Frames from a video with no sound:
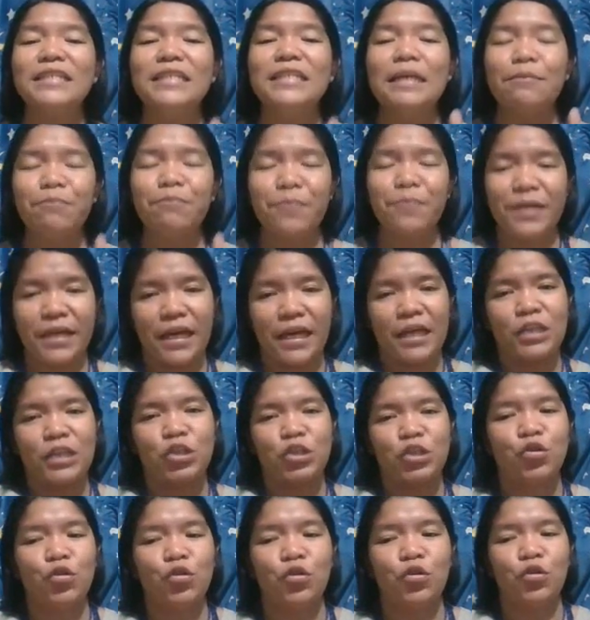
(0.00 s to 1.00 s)

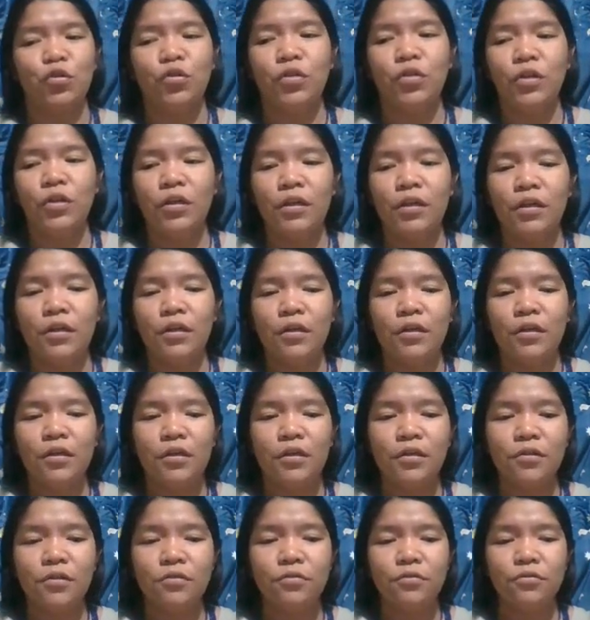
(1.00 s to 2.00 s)
implication
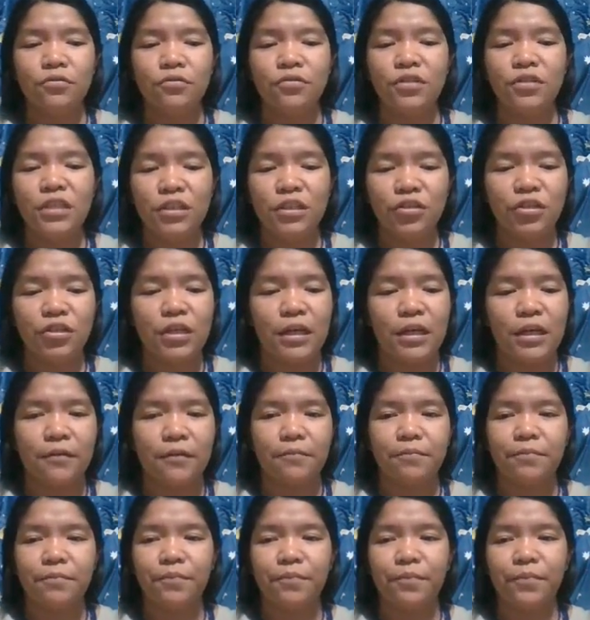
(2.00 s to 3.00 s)
to
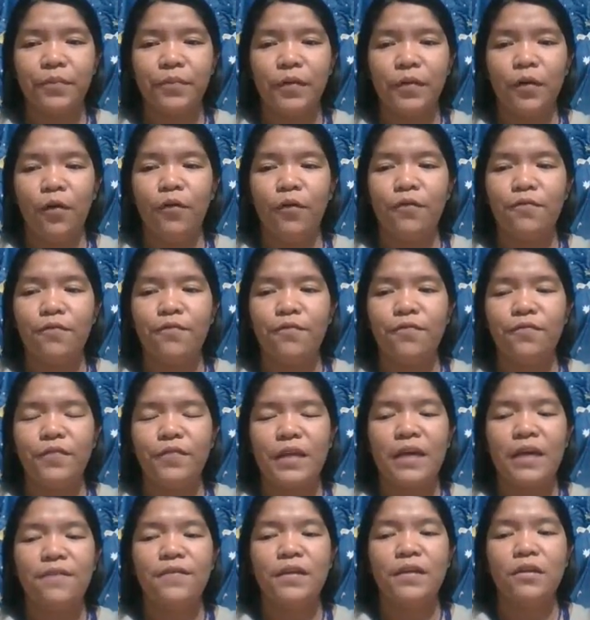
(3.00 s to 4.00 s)
teaching of
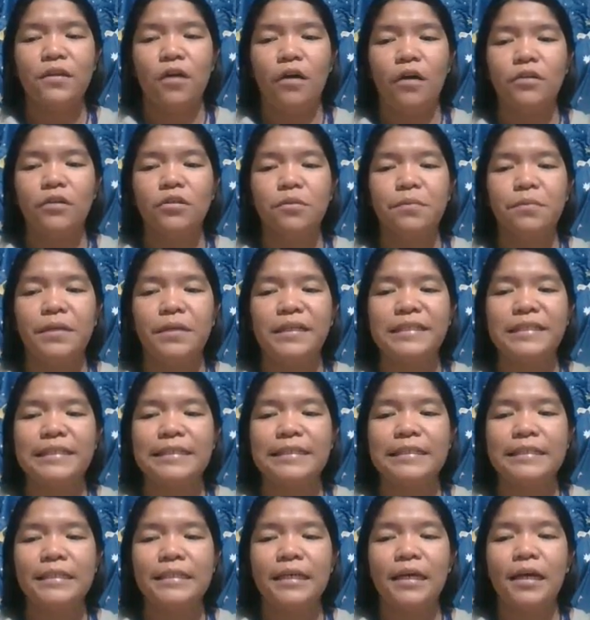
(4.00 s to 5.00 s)
David
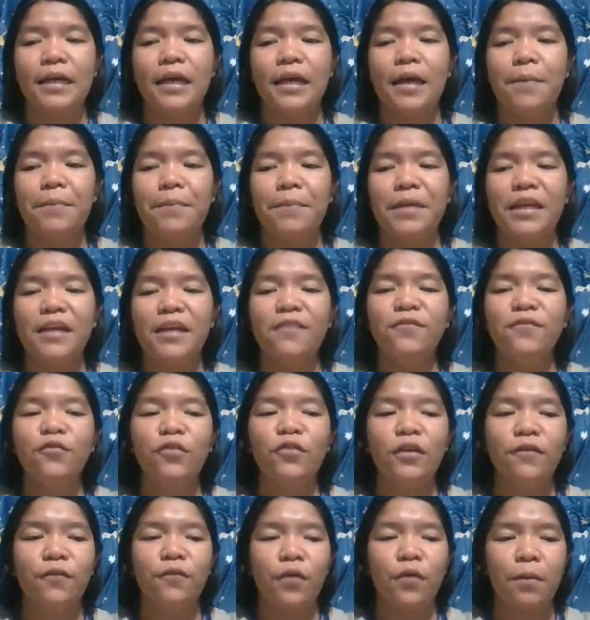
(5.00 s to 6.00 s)
Ausubel's
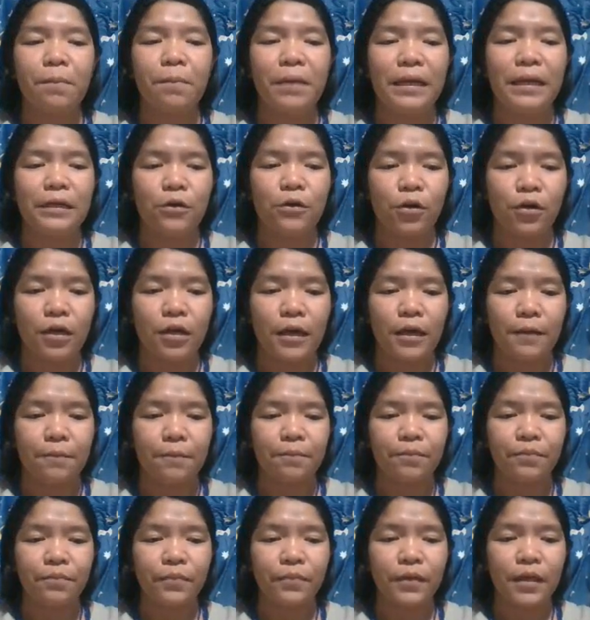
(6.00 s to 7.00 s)
meaningful verbal
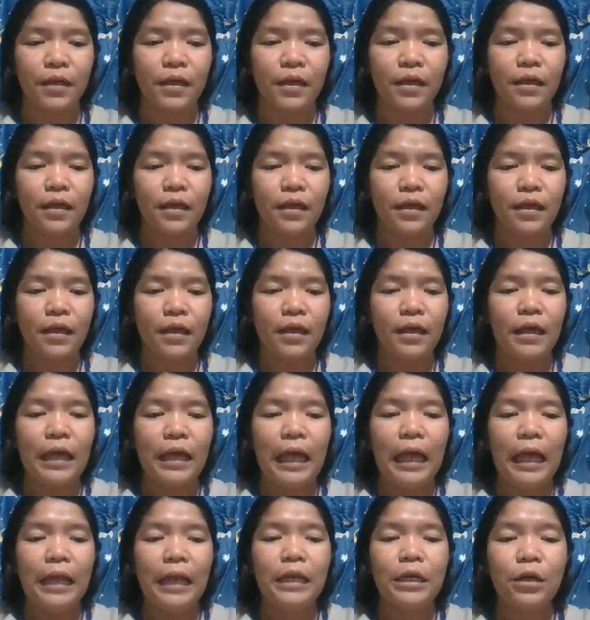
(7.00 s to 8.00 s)
learning?
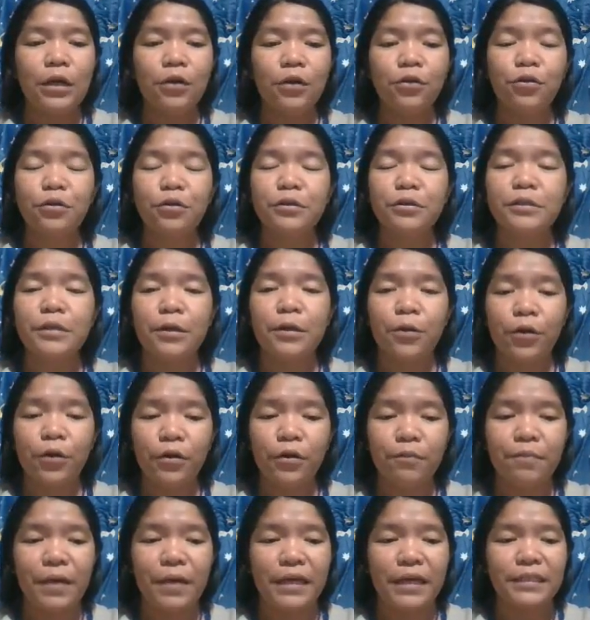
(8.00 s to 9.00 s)
Learners
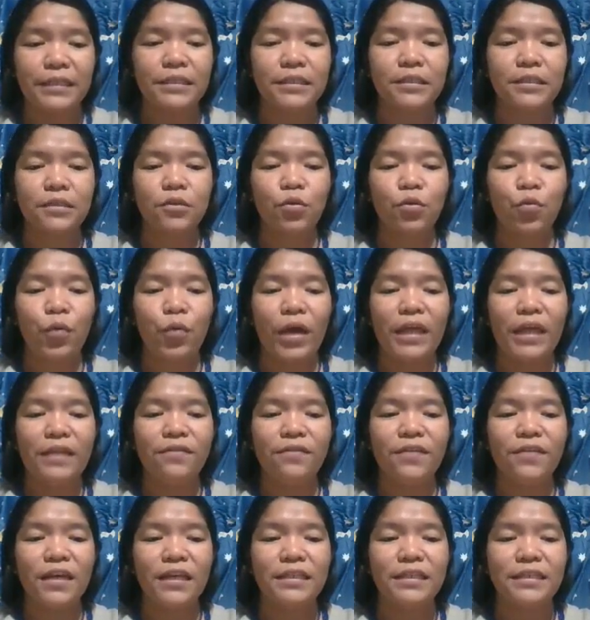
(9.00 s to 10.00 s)
learn best
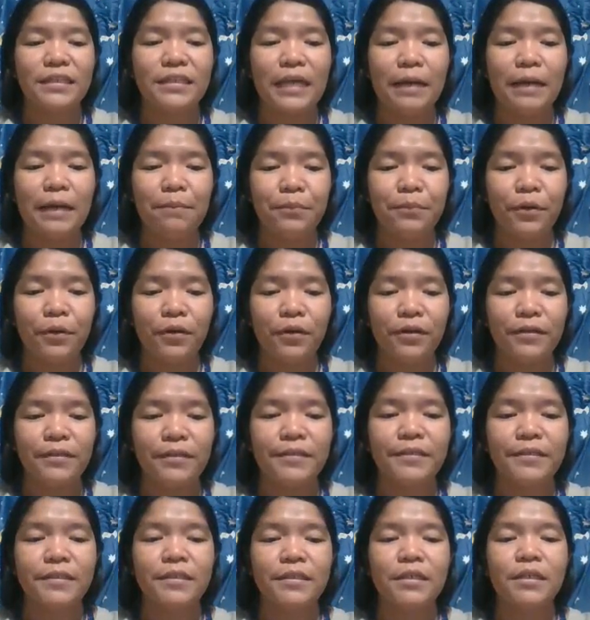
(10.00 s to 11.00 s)
when the
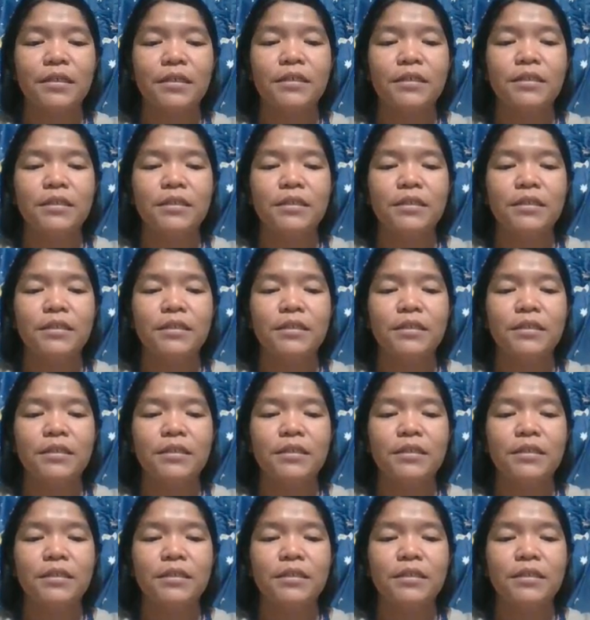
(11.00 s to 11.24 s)
examples,